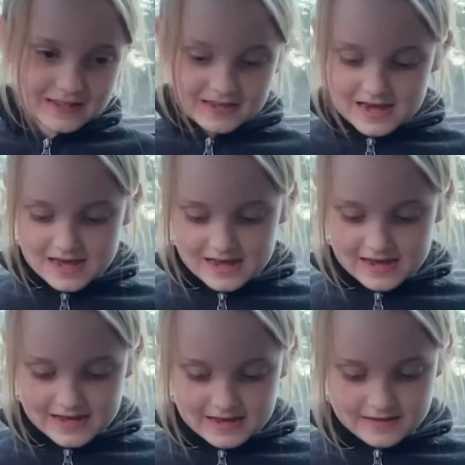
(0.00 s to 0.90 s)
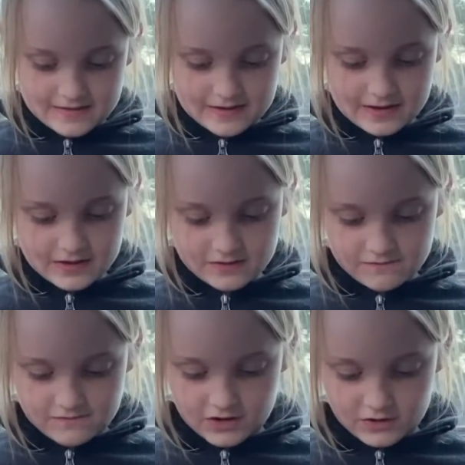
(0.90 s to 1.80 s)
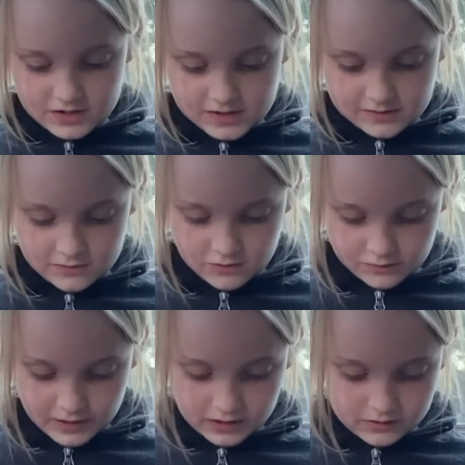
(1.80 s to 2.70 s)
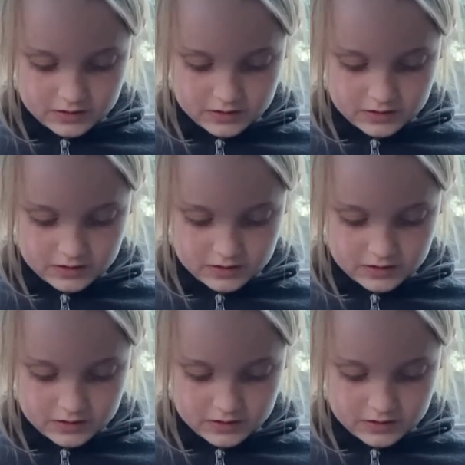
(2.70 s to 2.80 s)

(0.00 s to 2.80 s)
Hey, you got a very small pellet.